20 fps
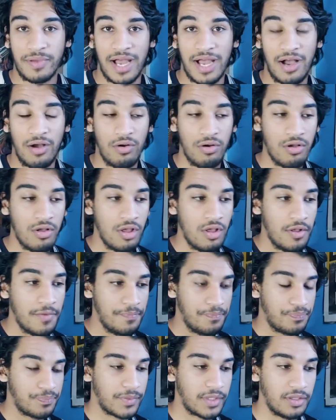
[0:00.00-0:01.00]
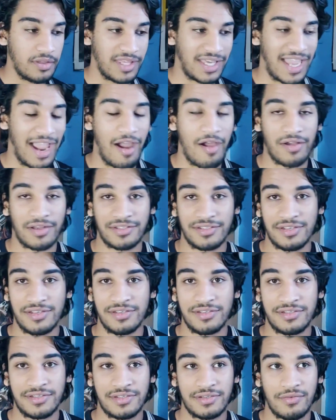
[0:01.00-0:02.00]
about the
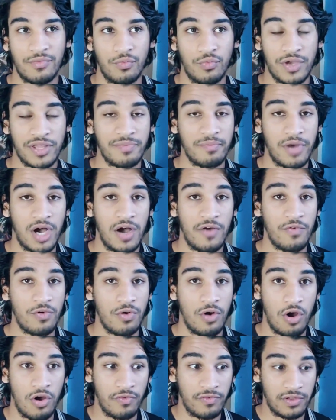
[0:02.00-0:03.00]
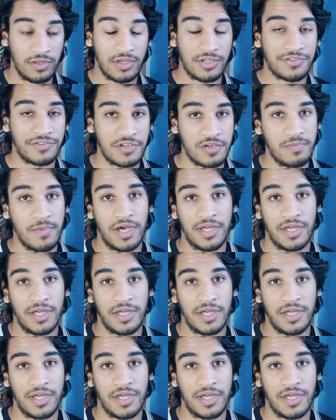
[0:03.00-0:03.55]
characters with Marvel over the last few